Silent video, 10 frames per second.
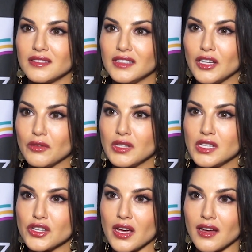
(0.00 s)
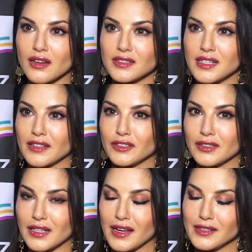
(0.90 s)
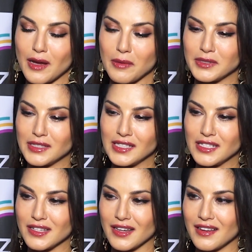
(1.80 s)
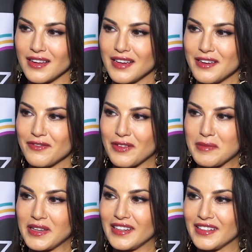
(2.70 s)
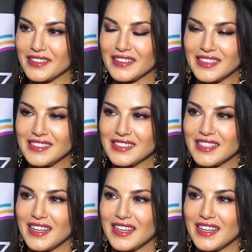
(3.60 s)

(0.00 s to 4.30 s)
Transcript: you know, Nisha, Daniel and I adopted Nisha from here, and